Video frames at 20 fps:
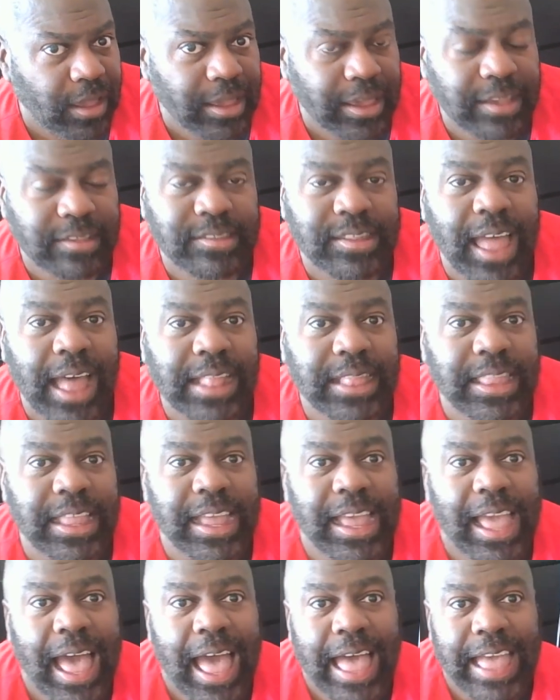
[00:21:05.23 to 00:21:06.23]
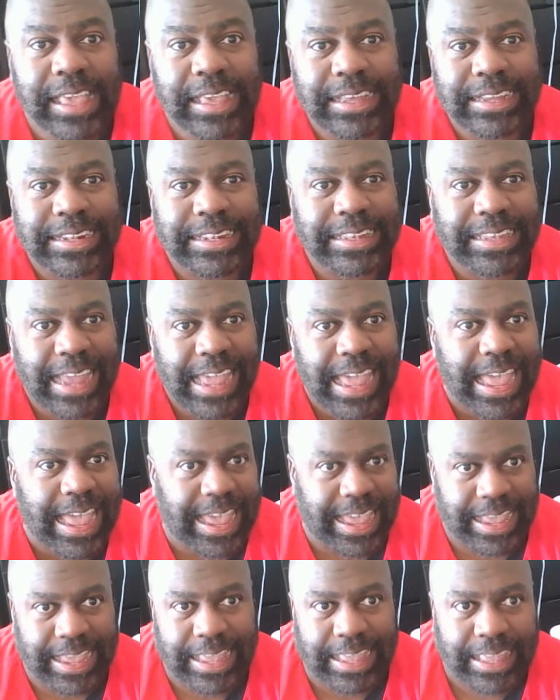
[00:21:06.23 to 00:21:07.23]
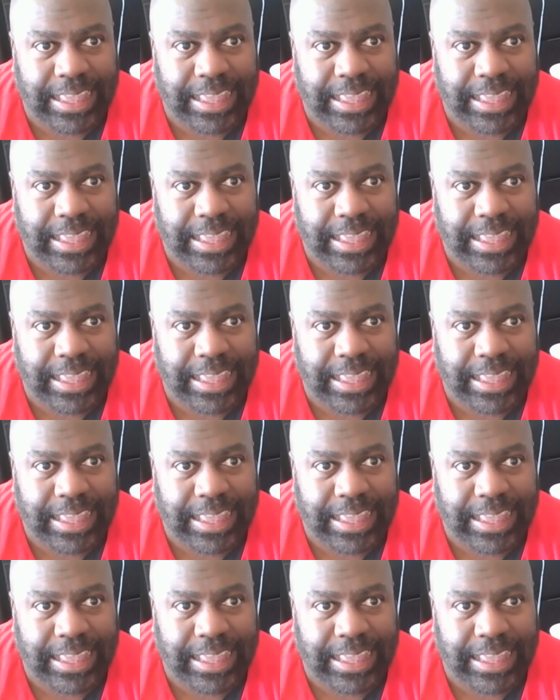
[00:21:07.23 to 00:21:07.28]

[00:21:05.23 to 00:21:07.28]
He's not the guy you ding